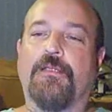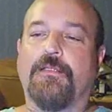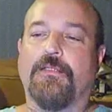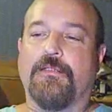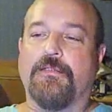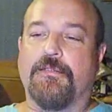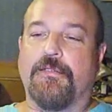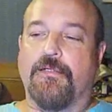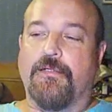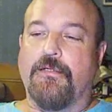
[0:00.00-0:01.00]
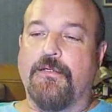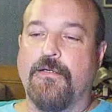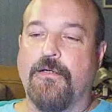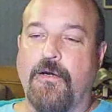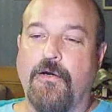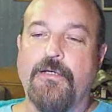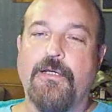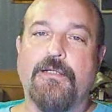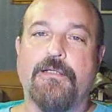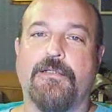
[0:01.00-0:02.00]
And then uh,
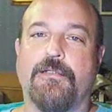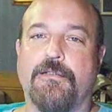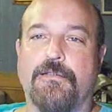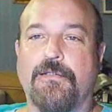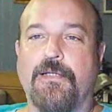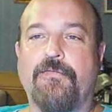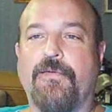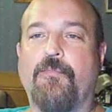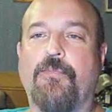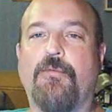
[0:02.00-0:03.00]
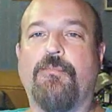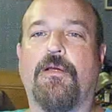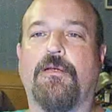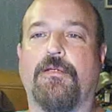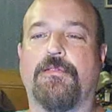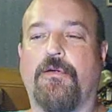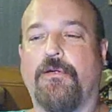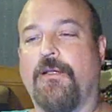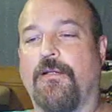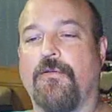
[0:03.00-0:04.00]
Ariana, look how fat Papa is.
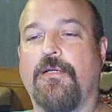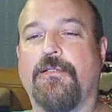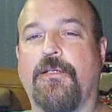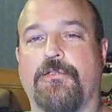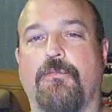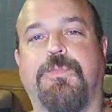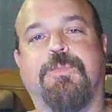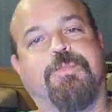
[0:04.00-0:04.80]
Ariana, go like this.